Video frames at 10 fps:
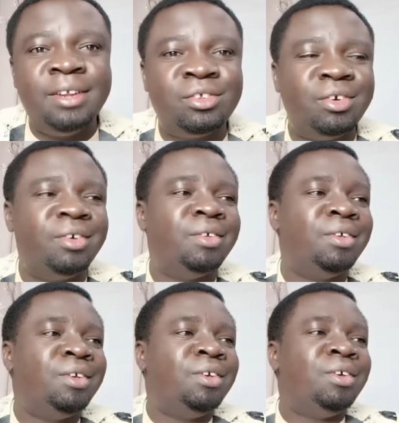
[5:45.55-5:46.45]
So
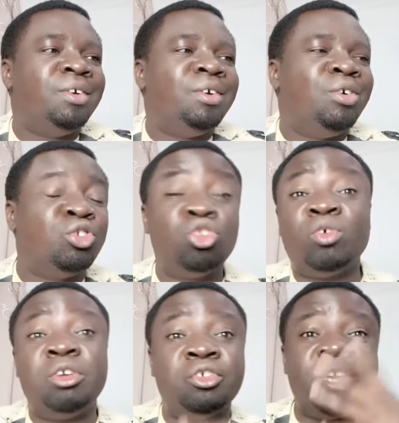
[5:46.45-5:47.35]
also
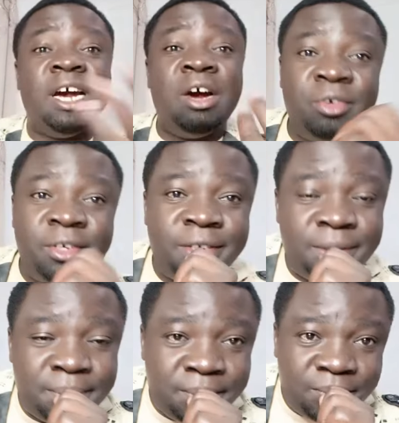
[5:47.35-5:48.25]
try to share out
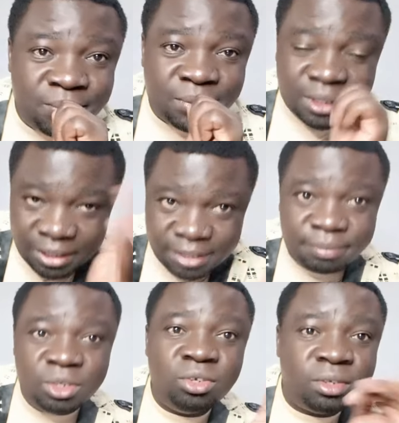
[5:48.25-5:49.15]
these
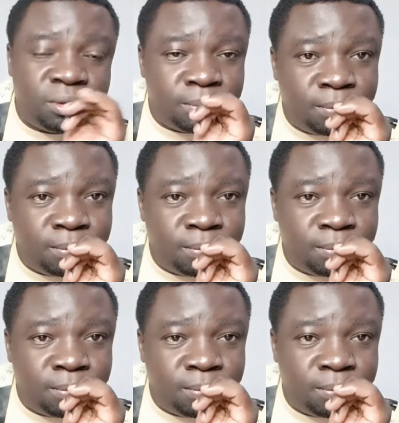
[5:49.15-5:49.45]
videos.